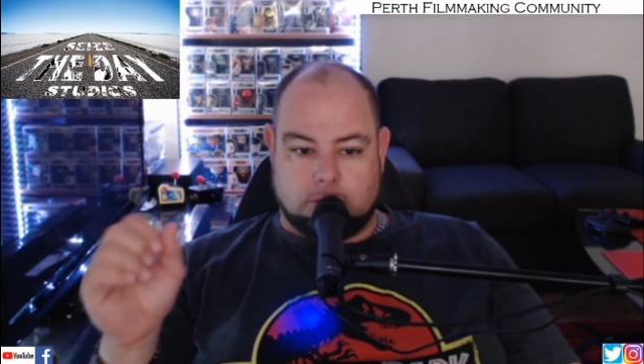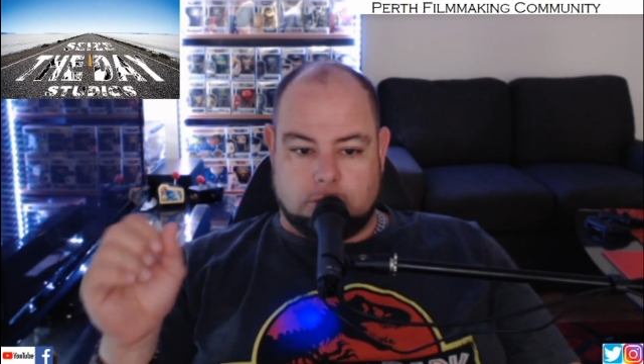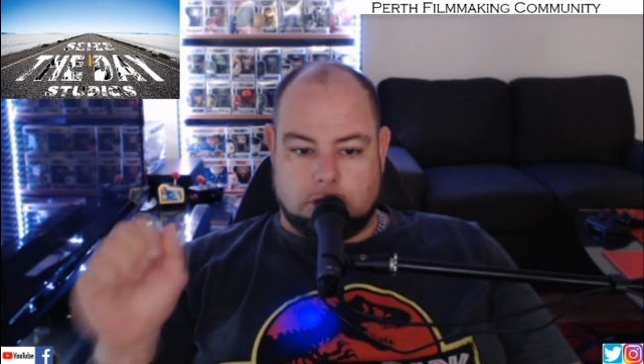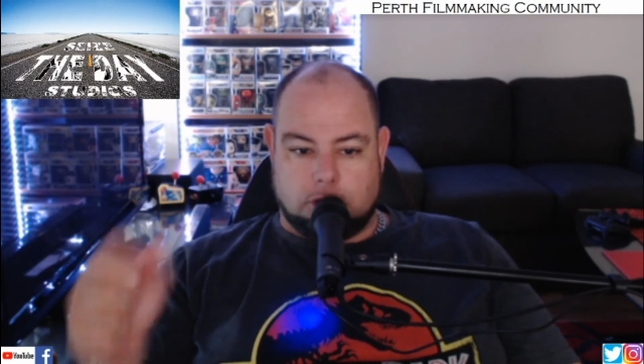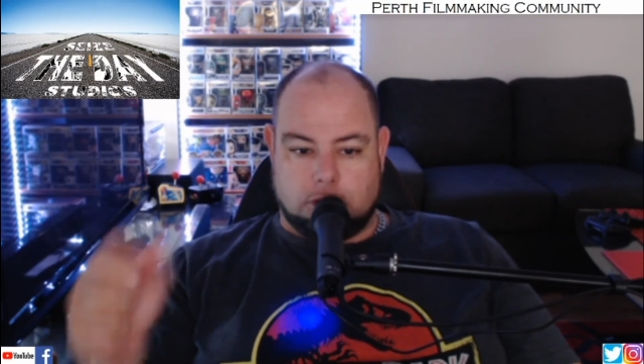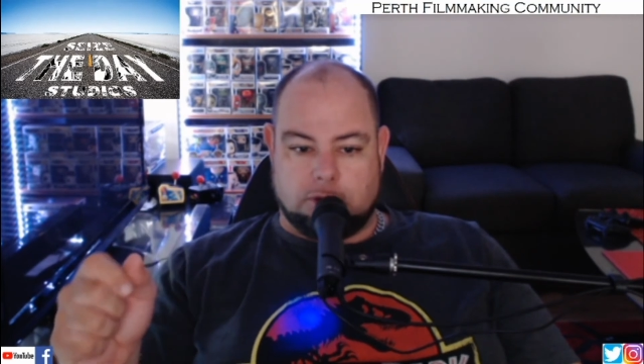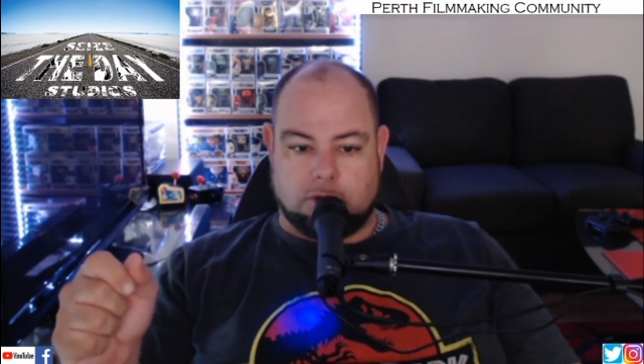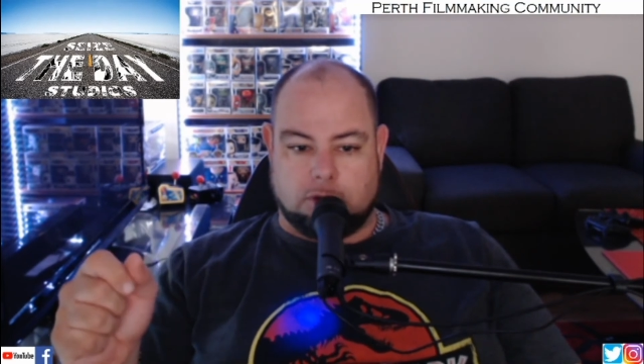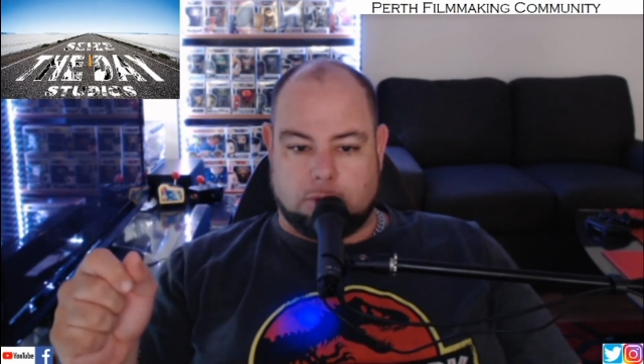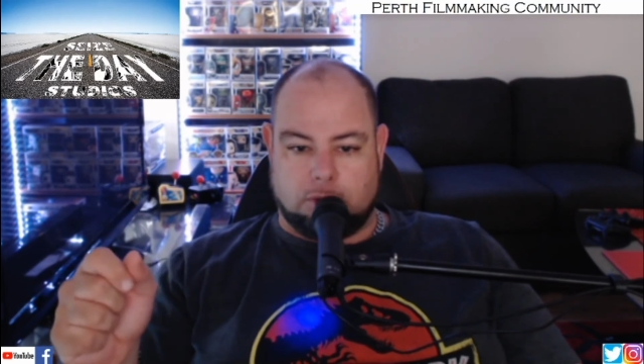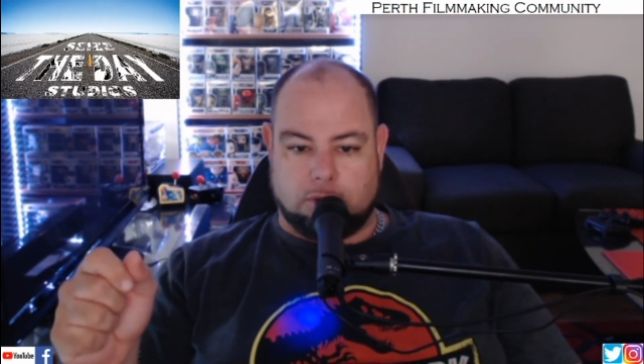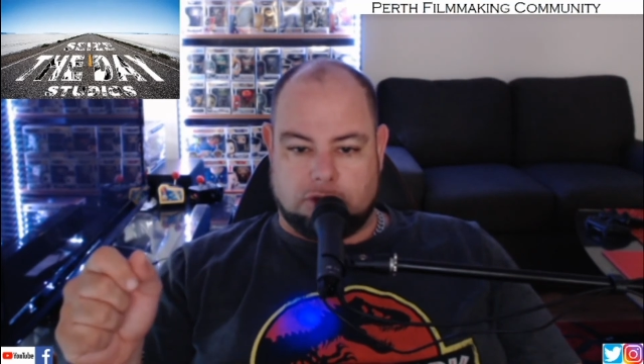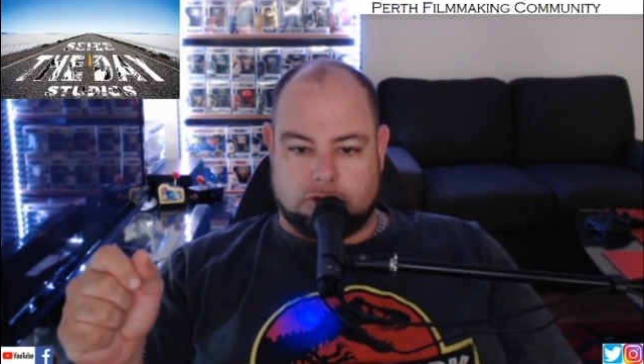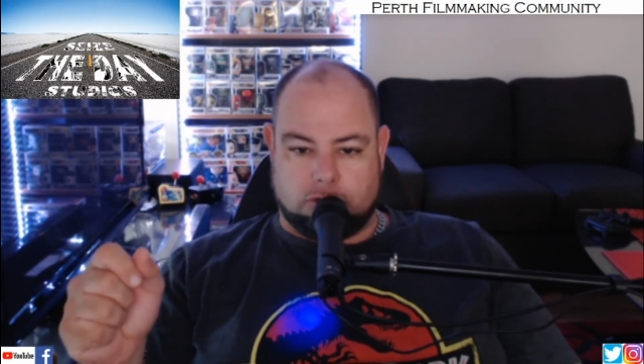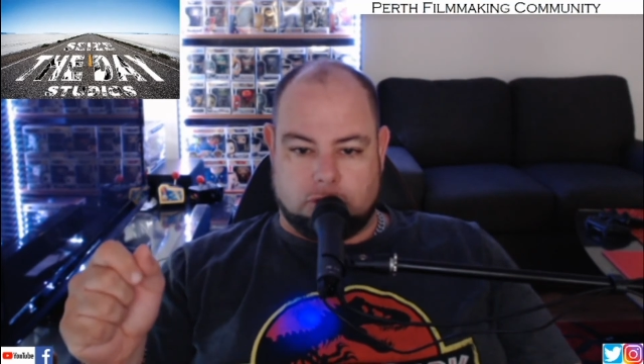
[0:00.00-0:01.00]
We're going to be doing a
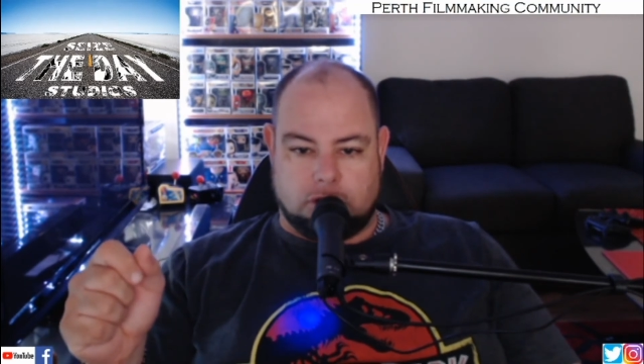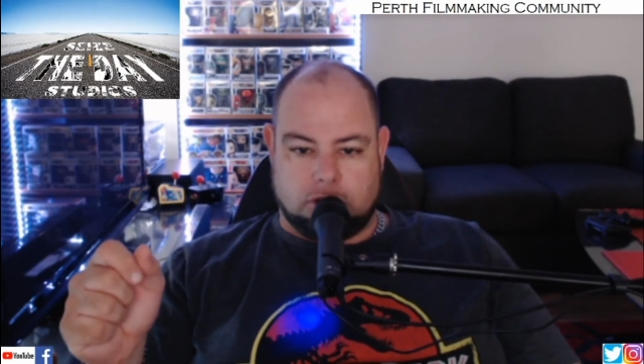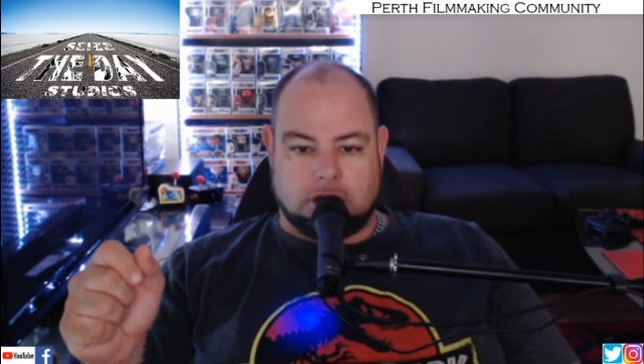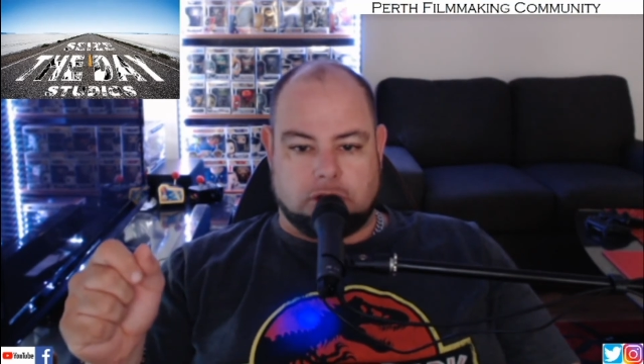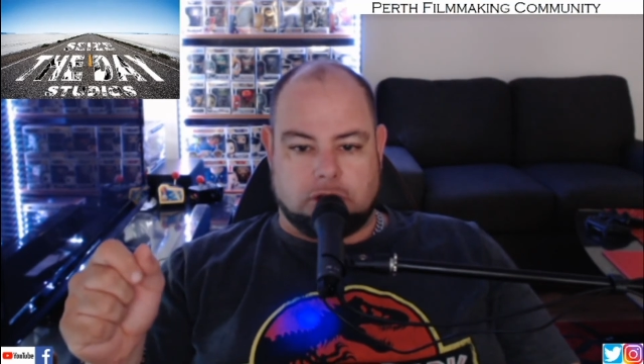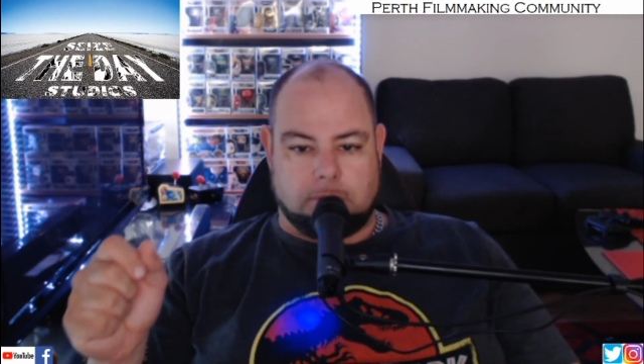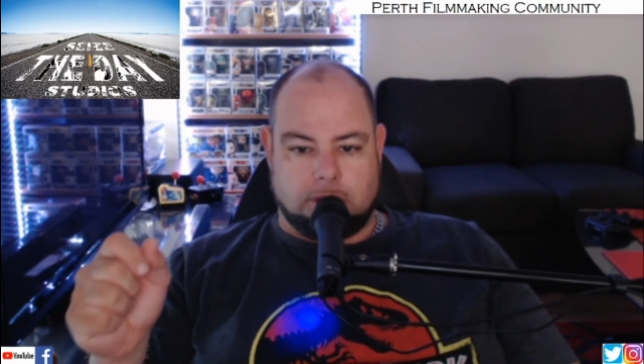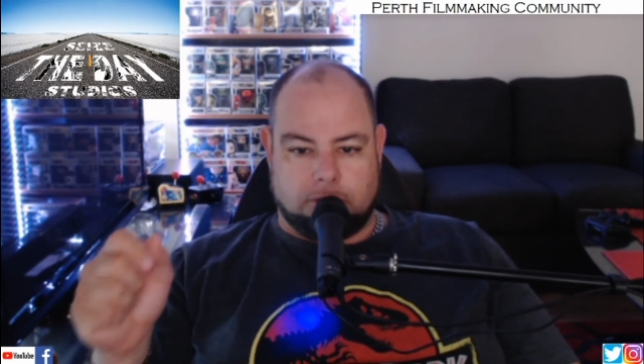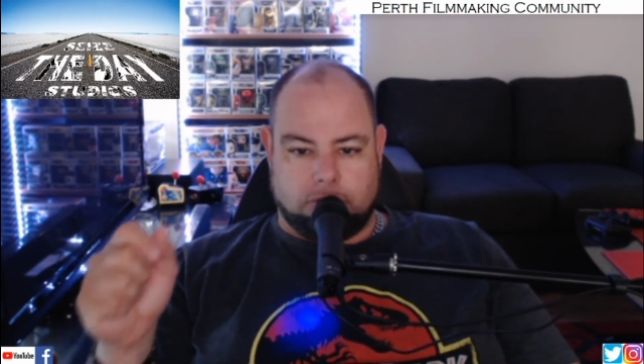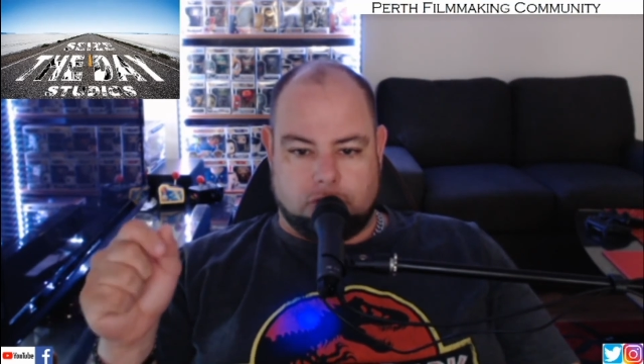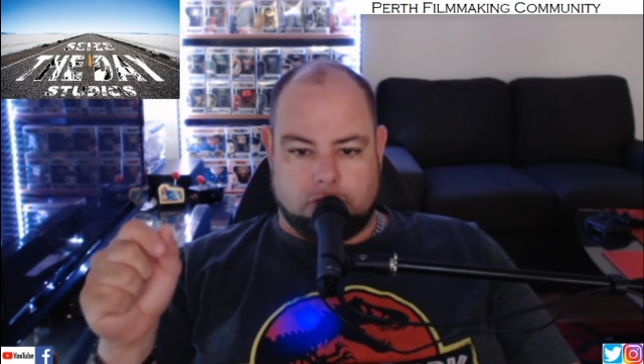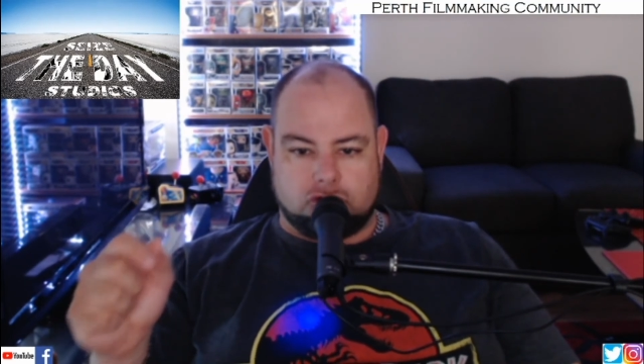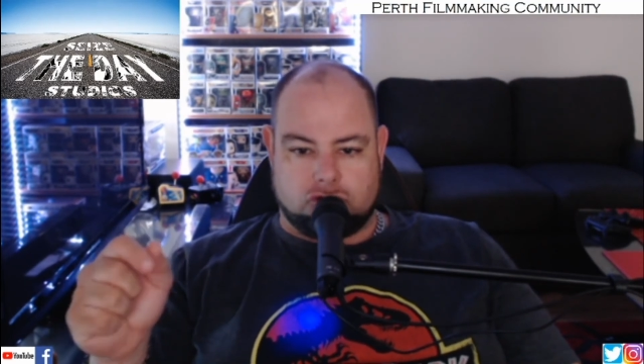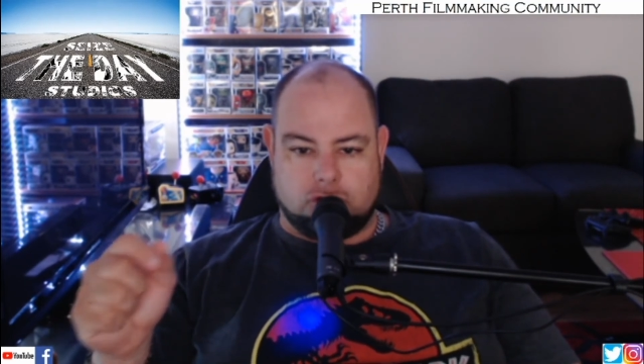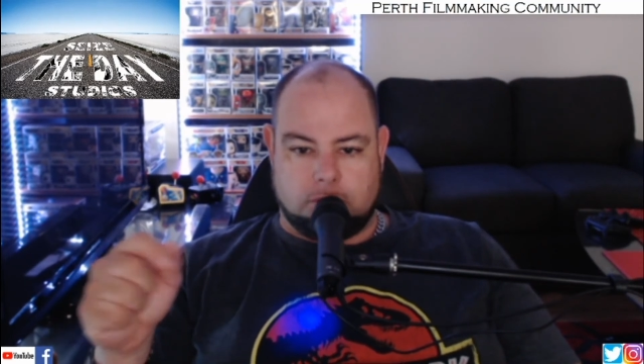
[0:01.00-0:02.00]
read-through at the end of the month
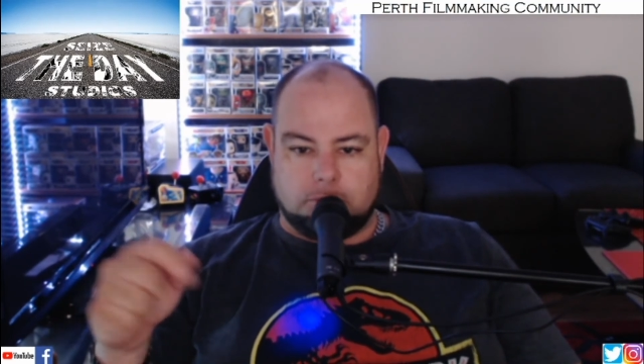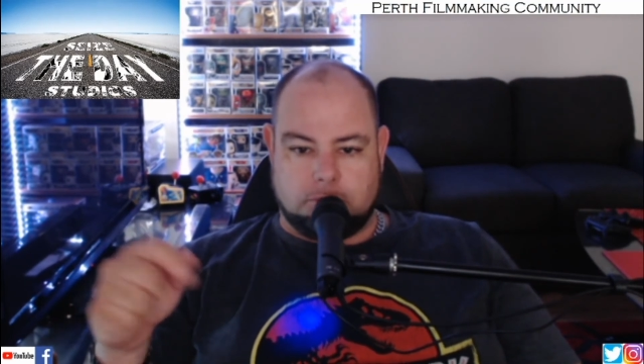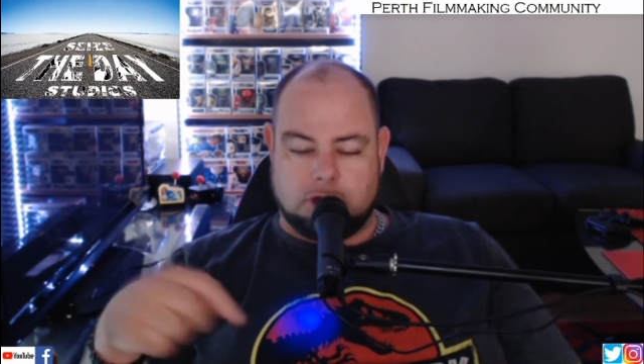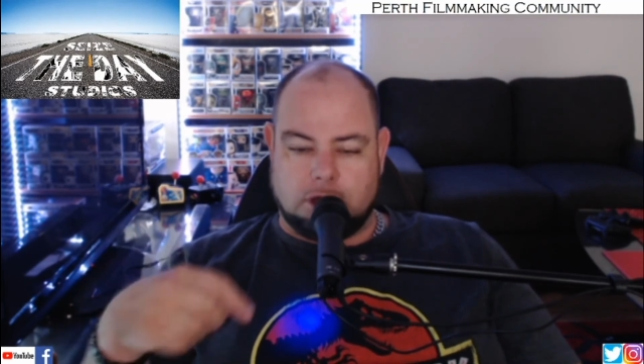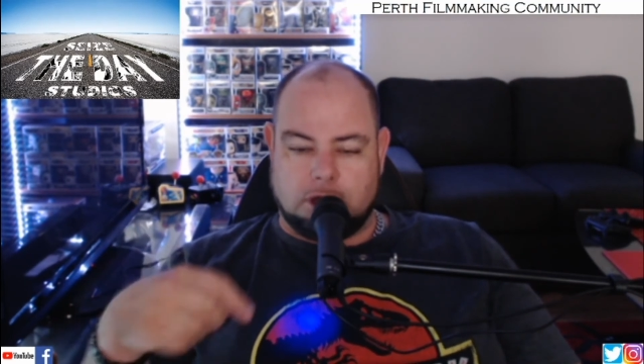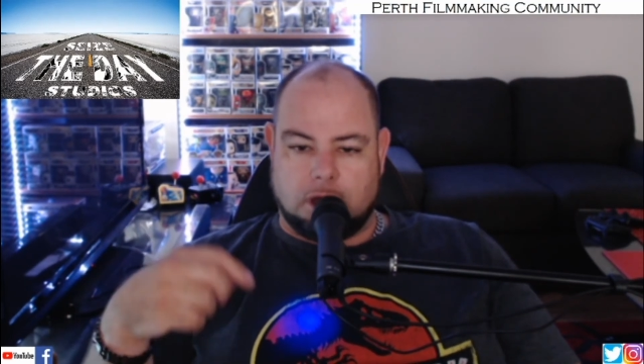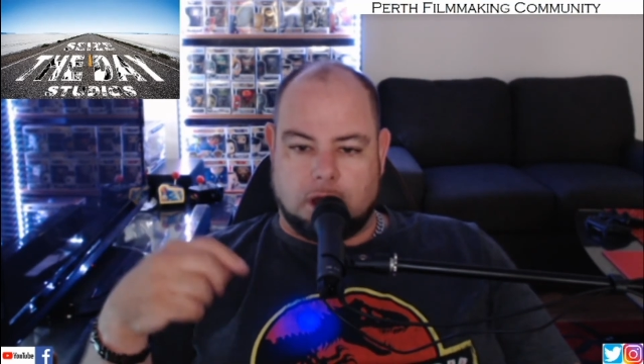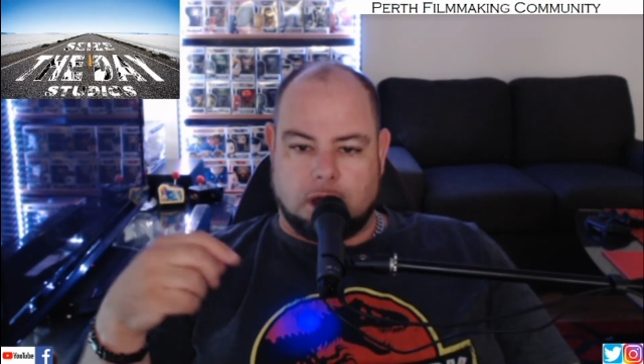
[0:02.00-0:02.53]
for the script.